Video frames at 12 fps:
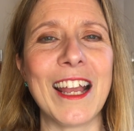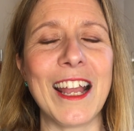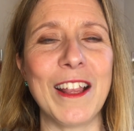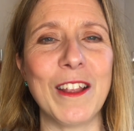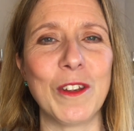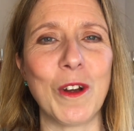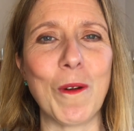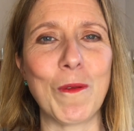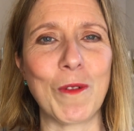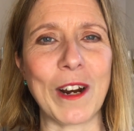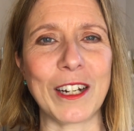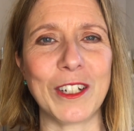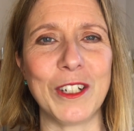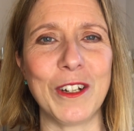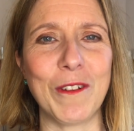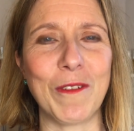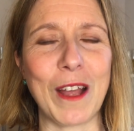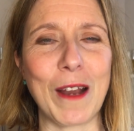in the top fraction
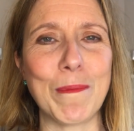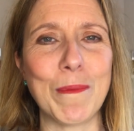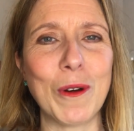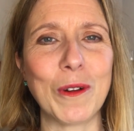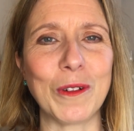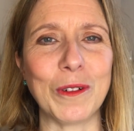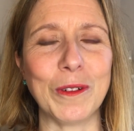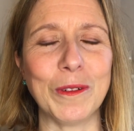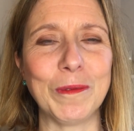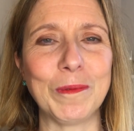of that bottle,